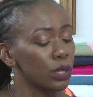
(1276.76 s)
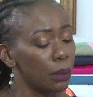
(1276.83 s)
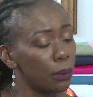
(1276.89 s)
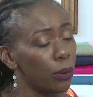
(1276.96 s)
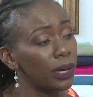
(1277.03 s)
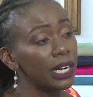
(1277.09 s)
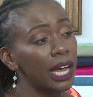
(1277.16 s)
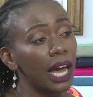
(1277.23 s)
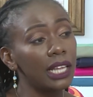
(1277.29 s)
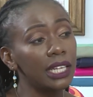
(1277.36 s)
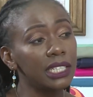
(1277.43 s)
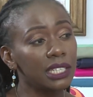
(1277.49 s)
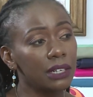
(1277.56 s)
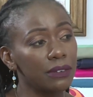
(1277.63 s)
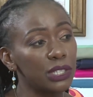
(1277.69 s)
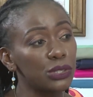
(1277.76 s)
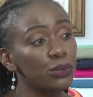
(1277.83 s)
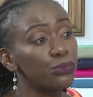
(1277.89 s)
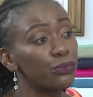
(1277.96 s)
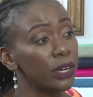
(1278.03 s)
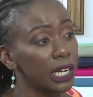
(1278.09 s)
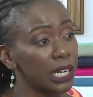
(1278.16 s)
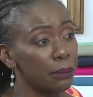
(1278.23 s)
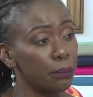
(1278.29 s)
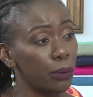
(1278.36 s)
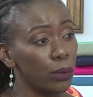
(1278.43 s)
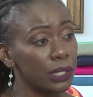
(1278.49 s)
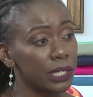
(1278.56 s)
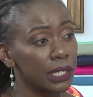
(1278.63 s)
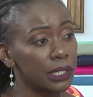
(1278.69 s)
number one, early intervention, very
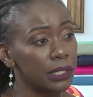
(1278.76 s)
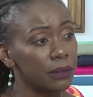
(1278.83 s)
important.